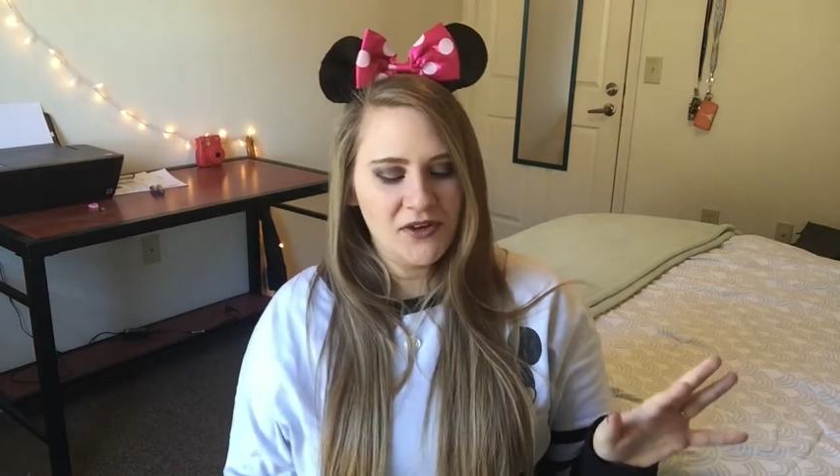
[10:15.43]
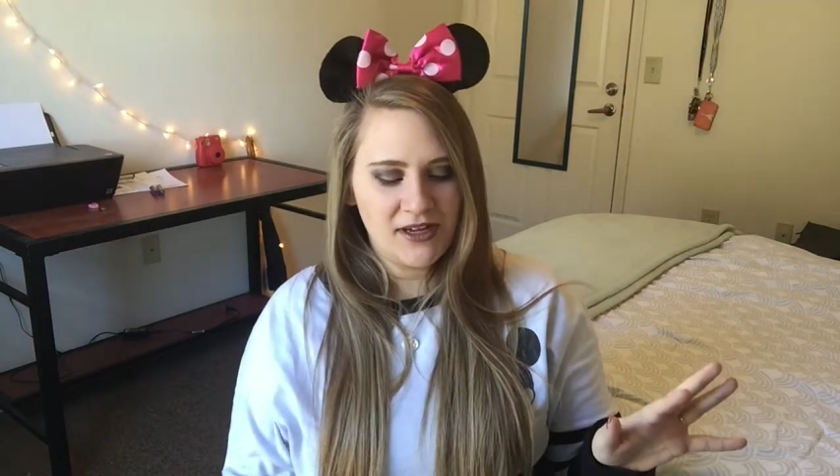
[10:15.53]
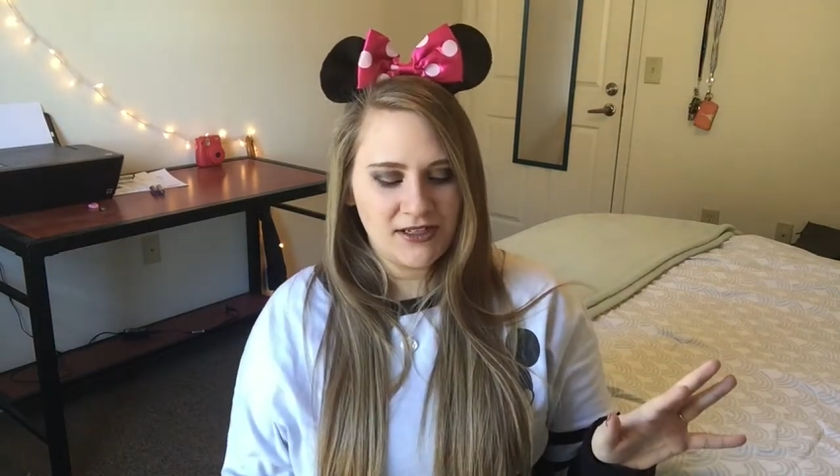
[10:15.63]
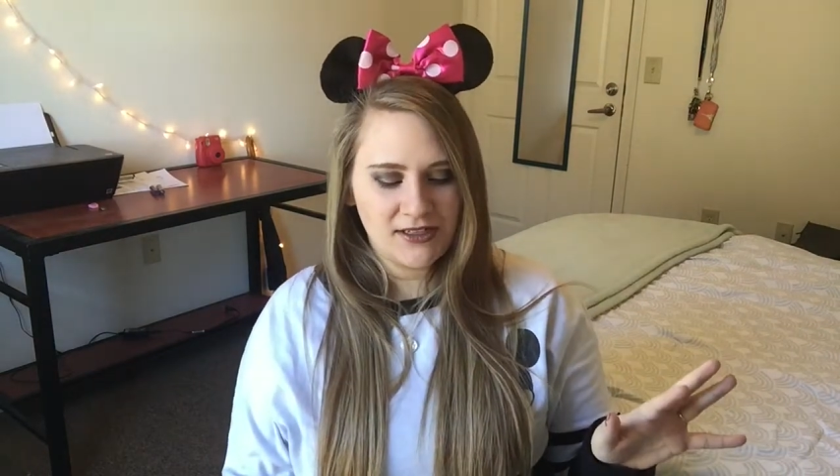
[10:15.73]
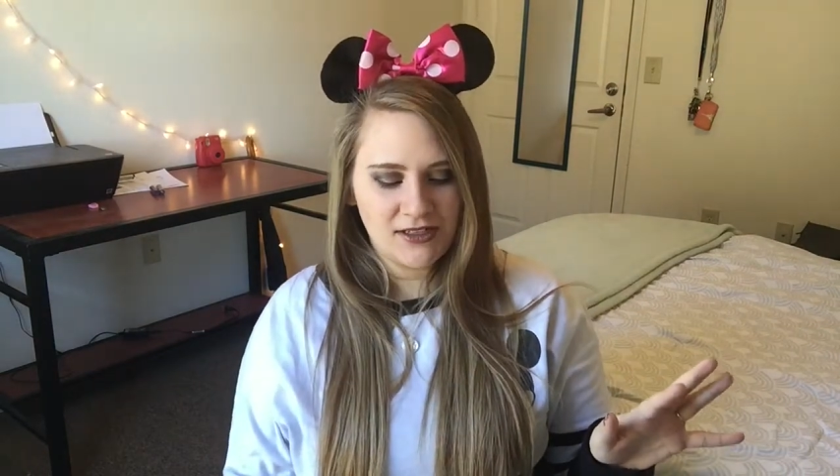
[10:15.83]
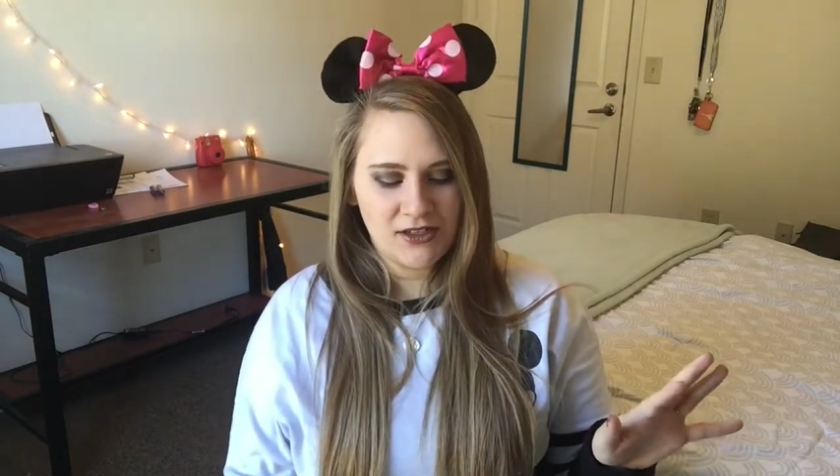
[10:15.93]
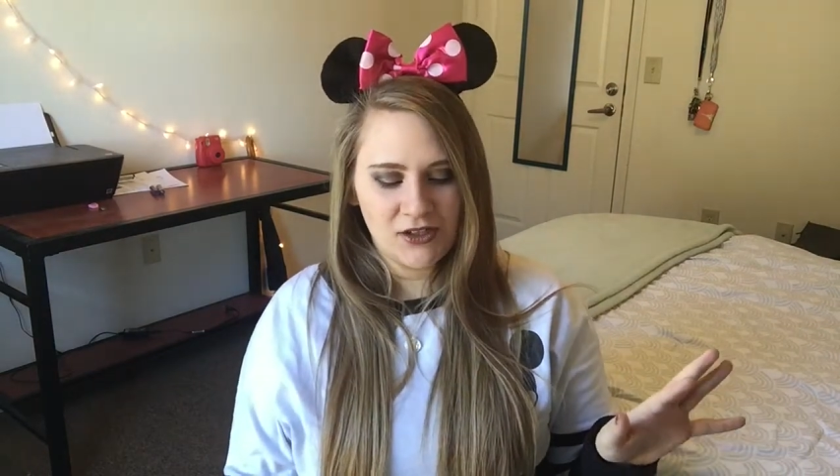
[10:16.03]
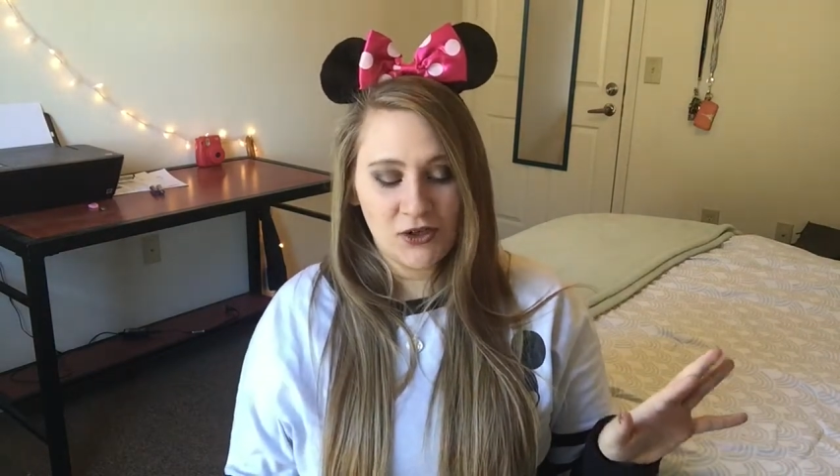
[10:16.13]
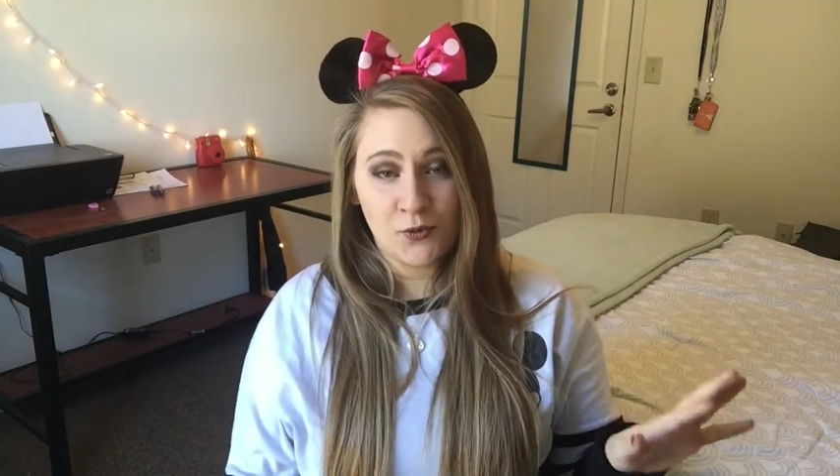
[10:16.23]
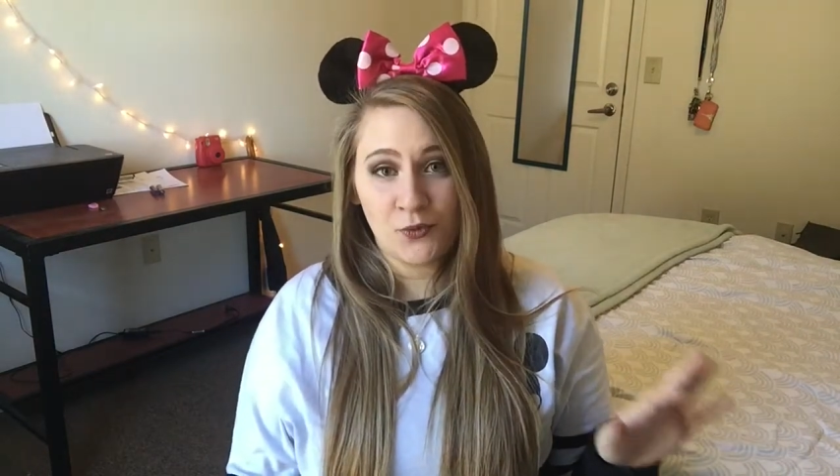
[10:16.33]
It's,
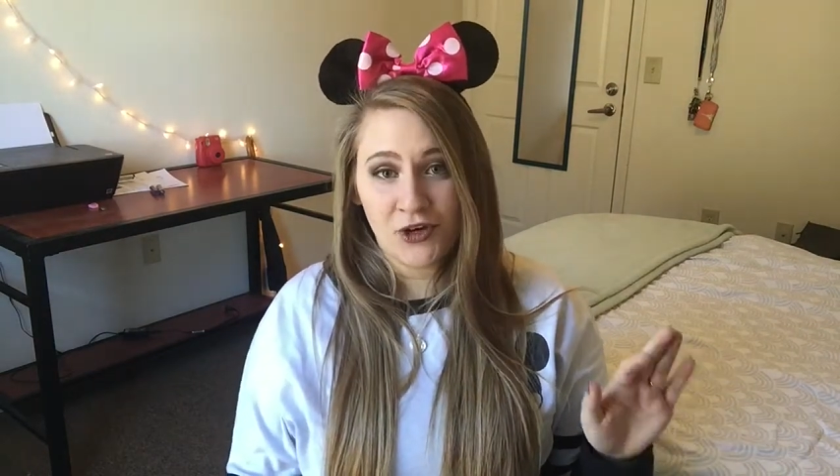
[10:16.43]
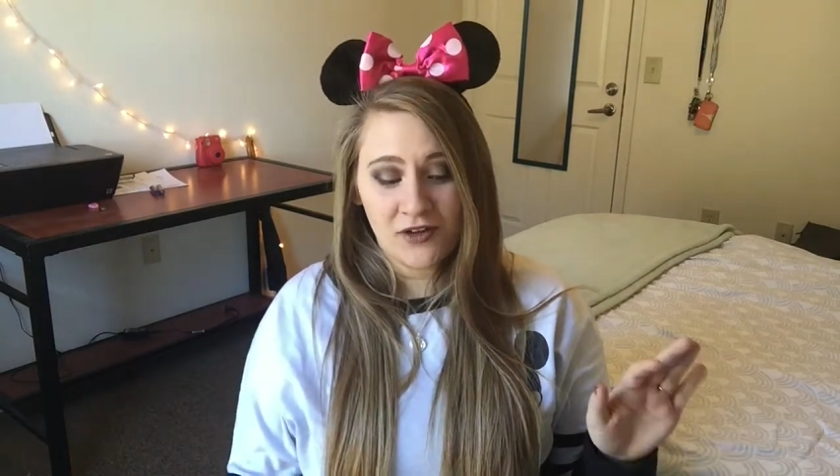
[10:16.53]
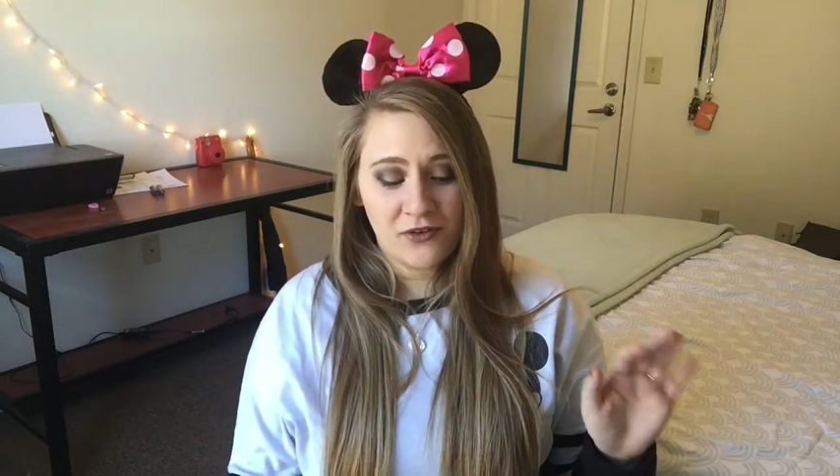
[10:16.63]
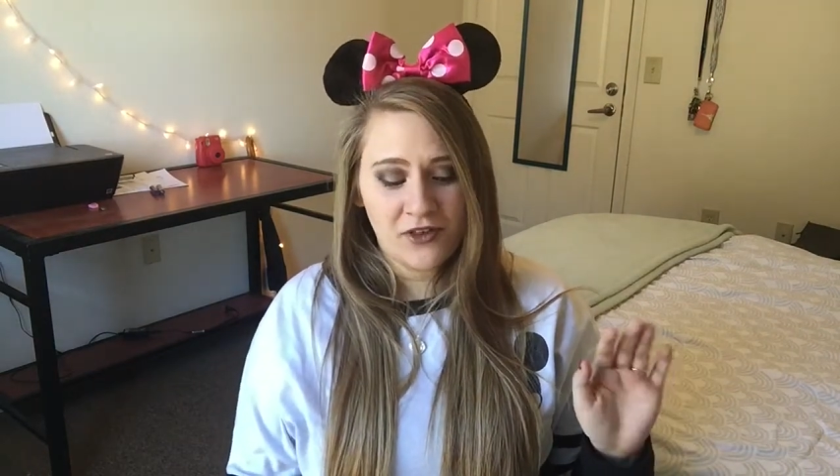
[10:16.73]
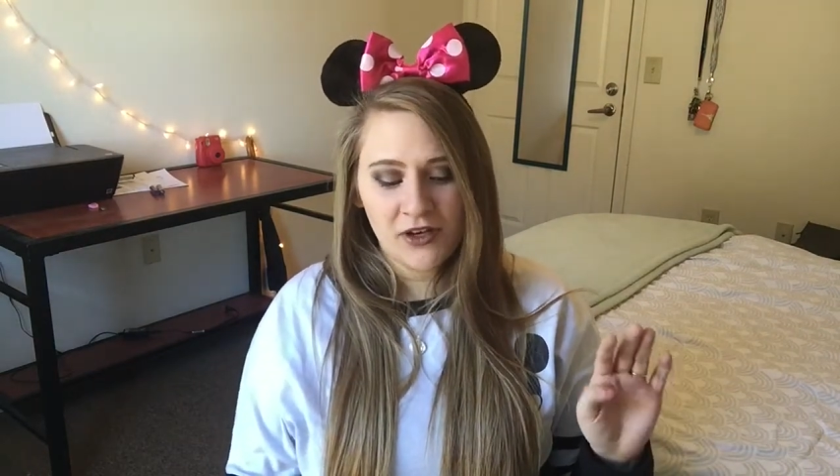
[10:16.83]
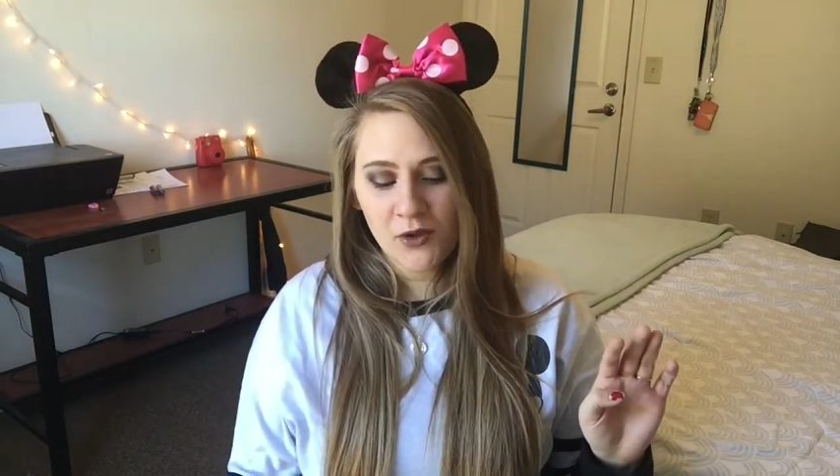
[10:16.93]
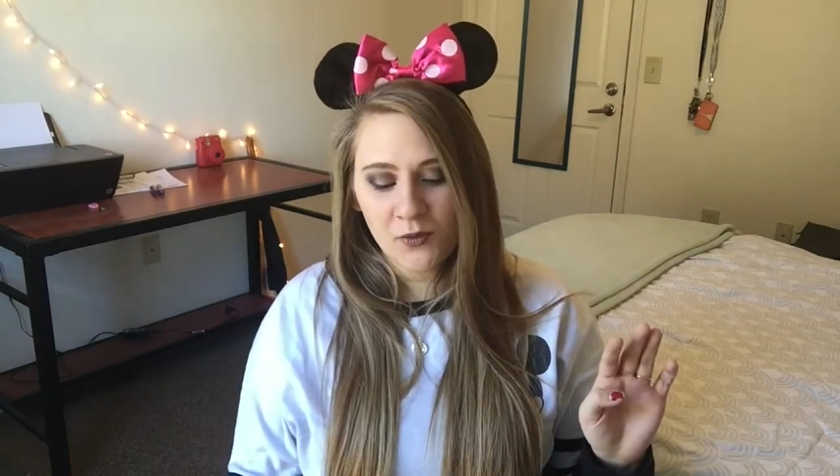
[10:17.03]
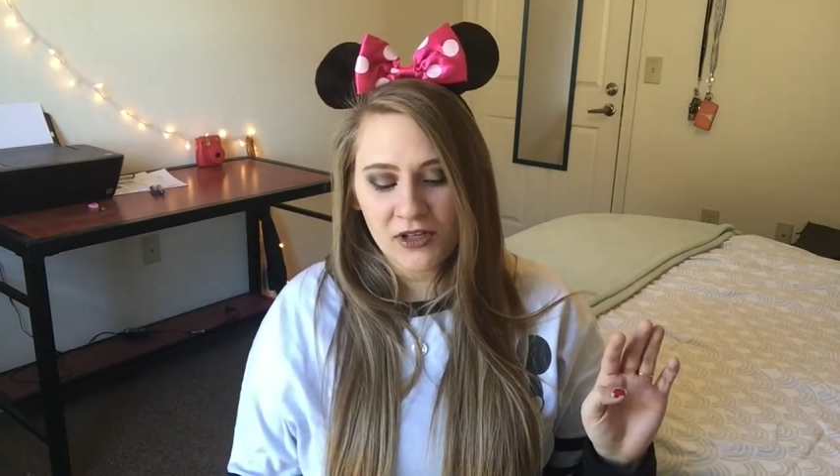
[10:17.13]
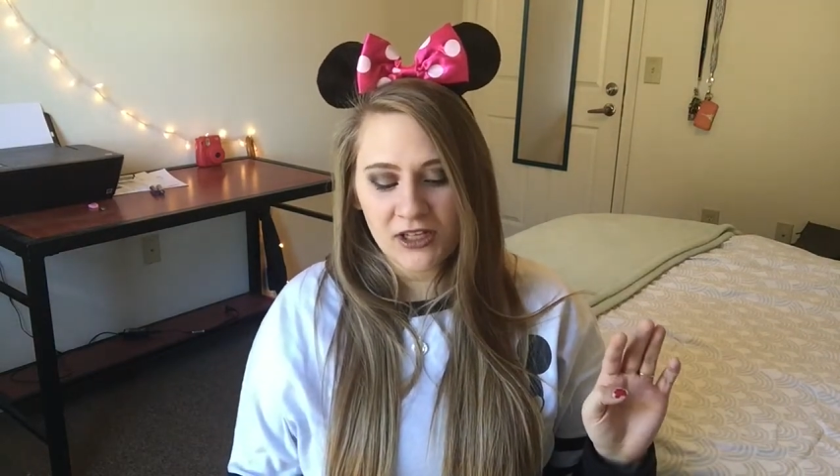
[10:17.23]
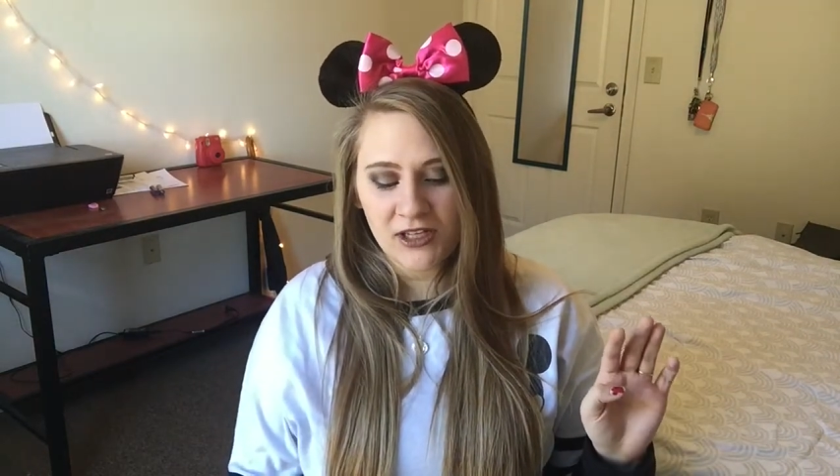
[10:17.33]
you're braver than you
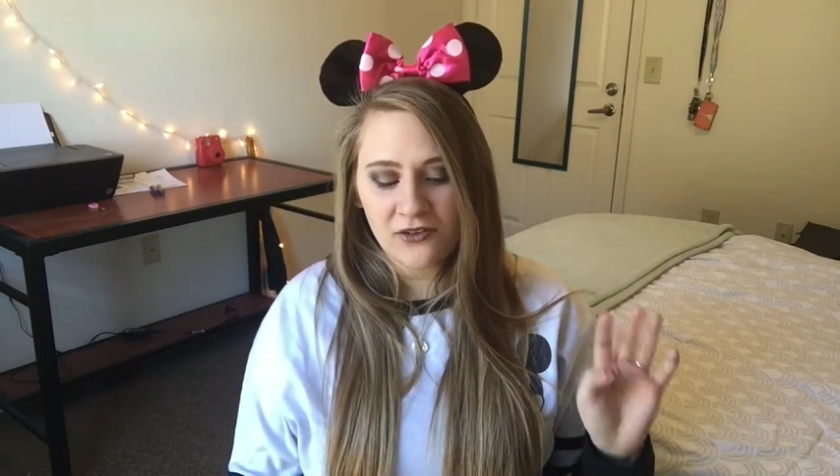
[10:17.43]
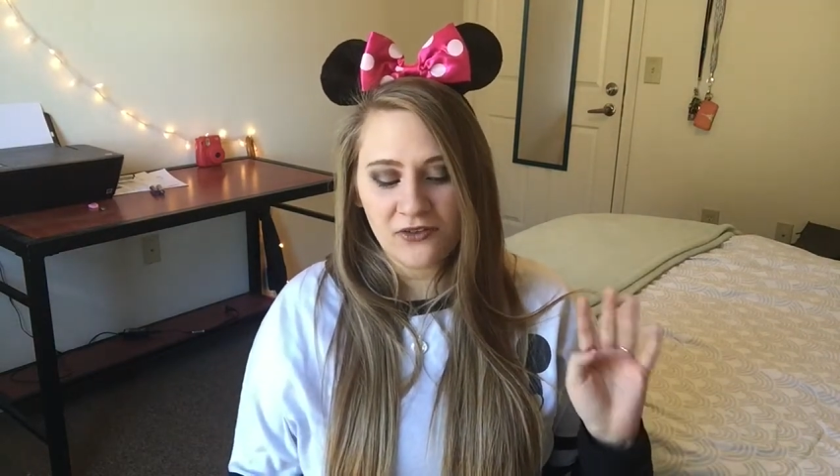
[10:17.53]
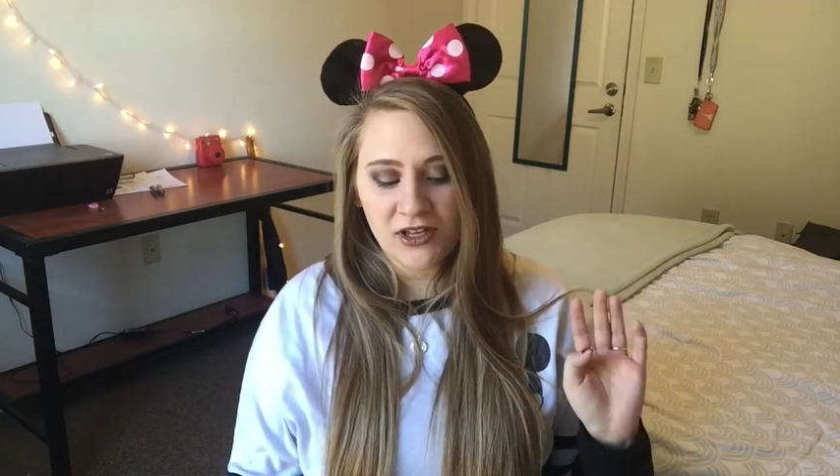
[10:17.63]
believe